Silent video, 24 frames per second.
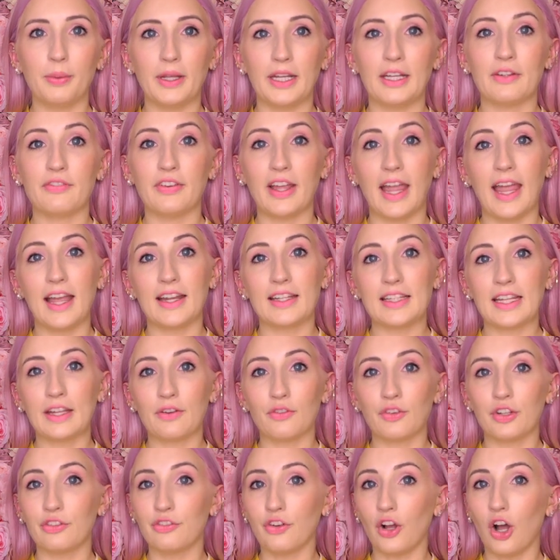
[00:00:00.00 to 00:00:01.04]
and if I had to get
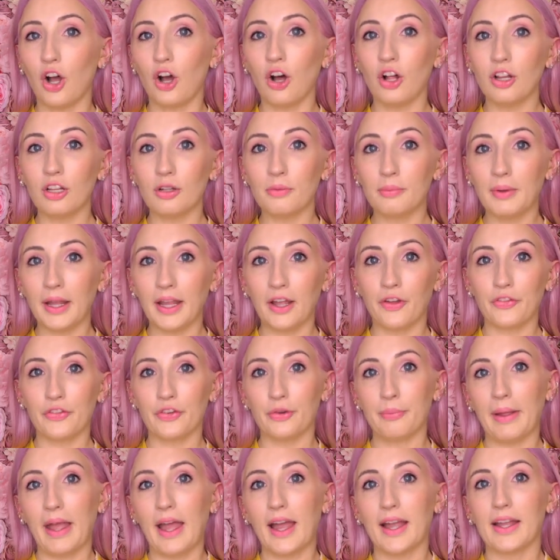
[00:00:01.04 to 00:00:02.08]
rid of all my other
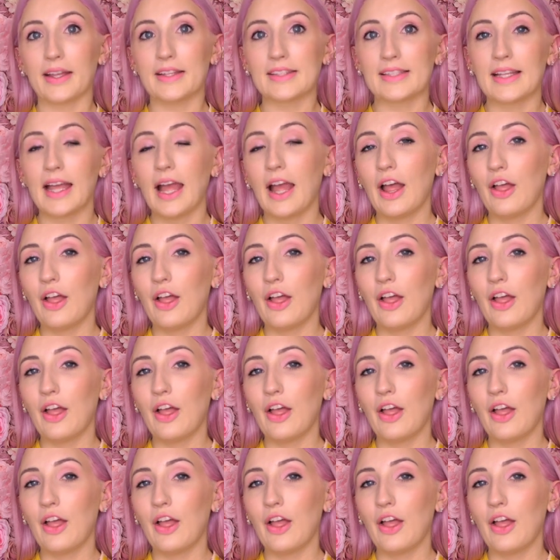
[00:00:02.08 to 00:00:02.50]
bags,